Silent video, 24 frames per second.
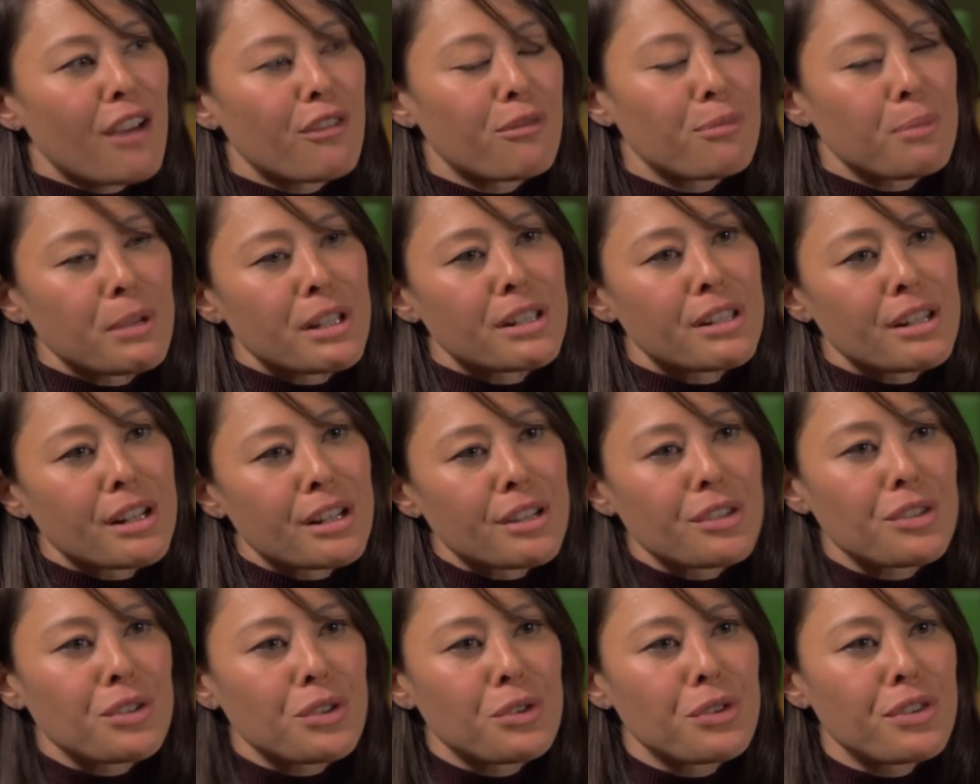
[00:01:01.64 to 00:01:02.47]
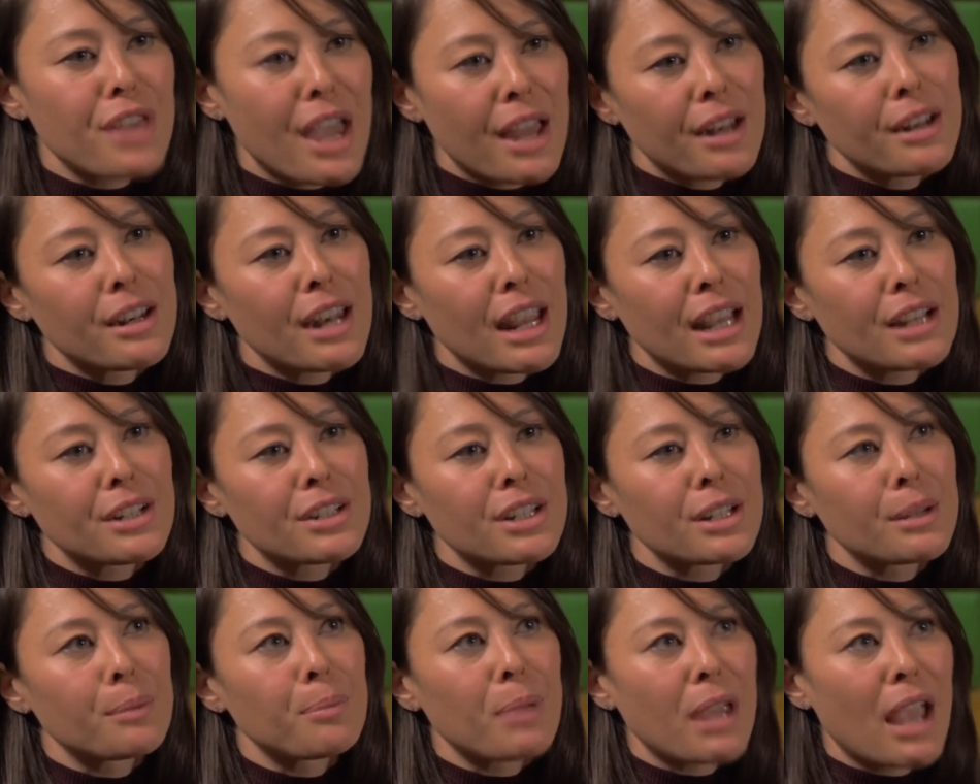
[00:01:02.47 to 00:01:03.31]
have business. You then need
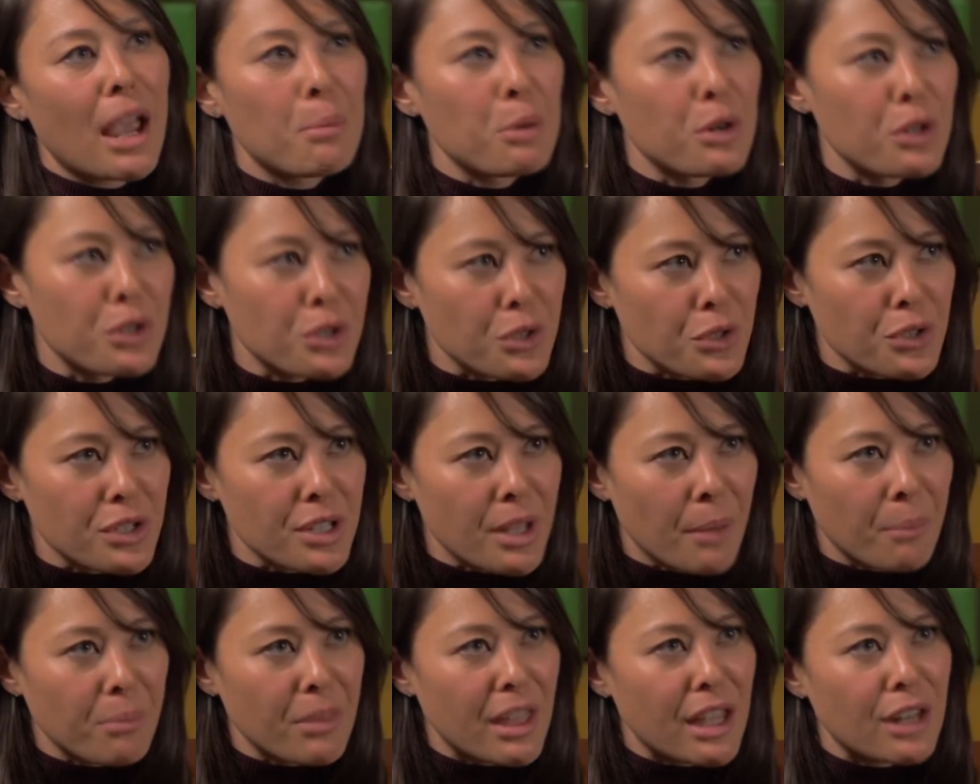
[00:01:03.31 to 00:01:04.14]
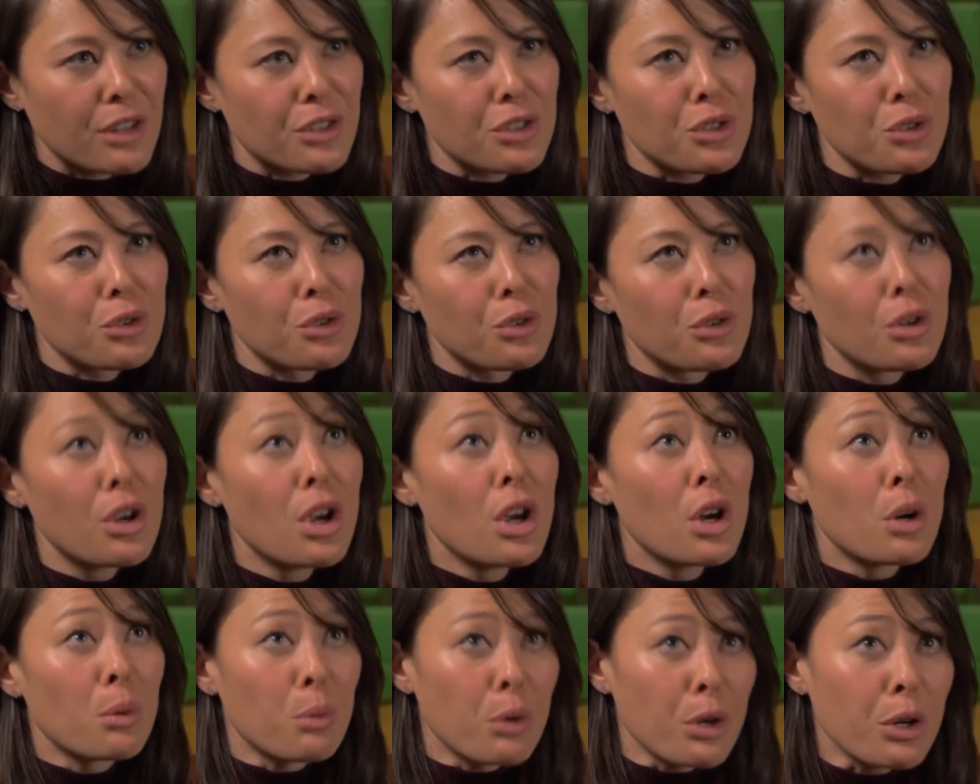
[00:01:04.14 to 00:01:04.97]
to be able to do something to
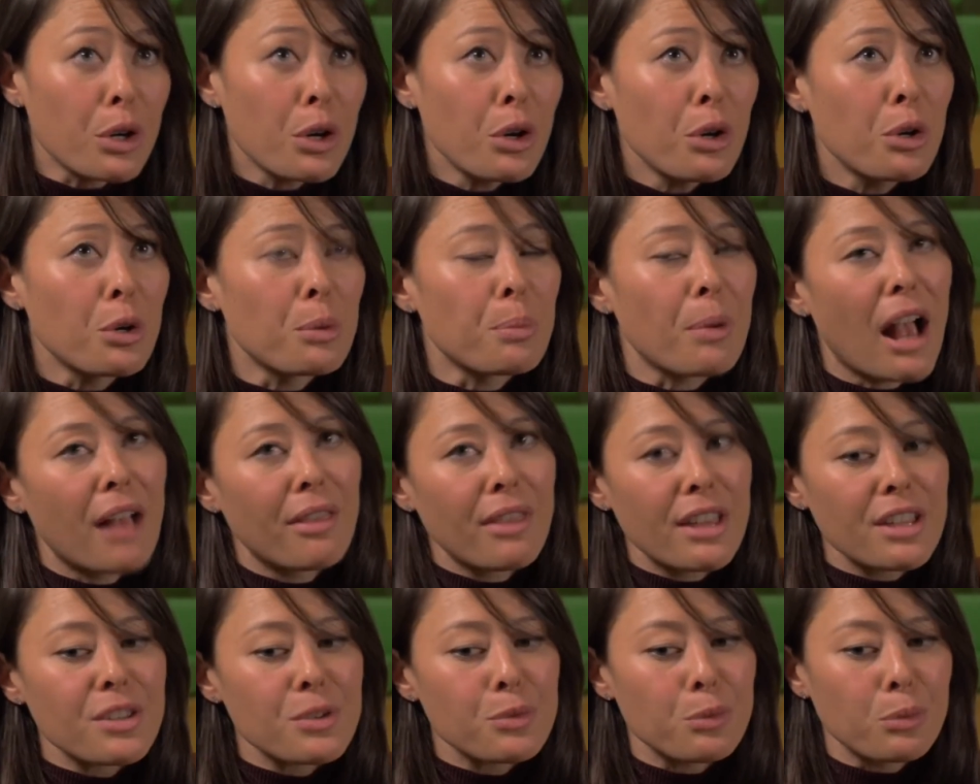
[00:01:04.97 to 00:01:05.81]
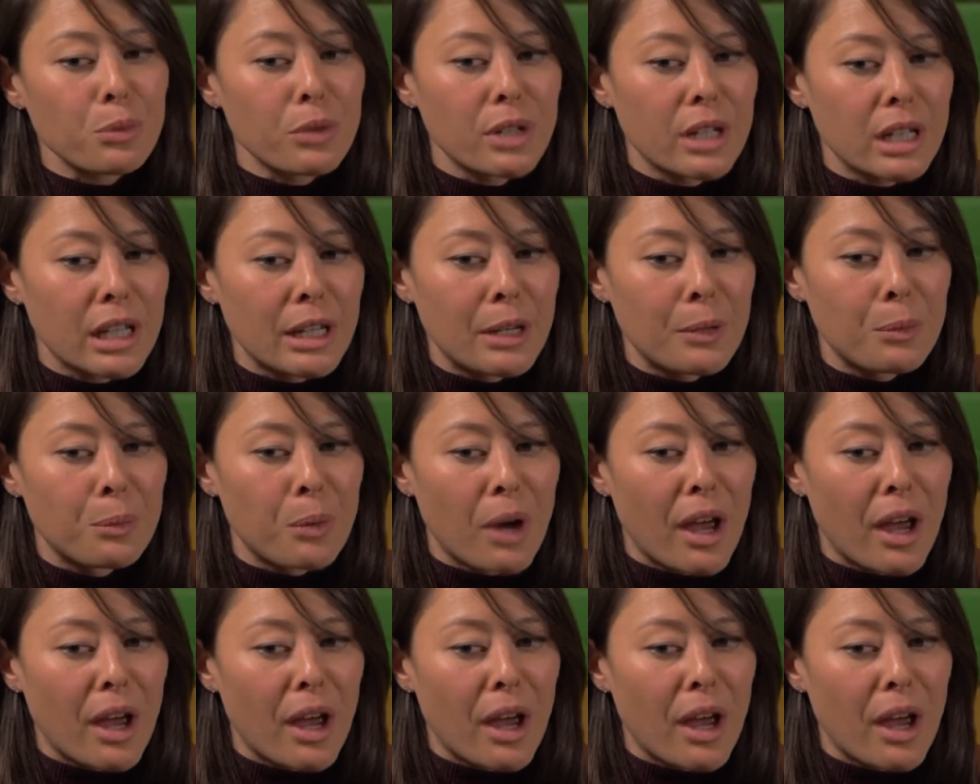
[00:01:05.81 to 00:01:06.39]
recoup, and that's really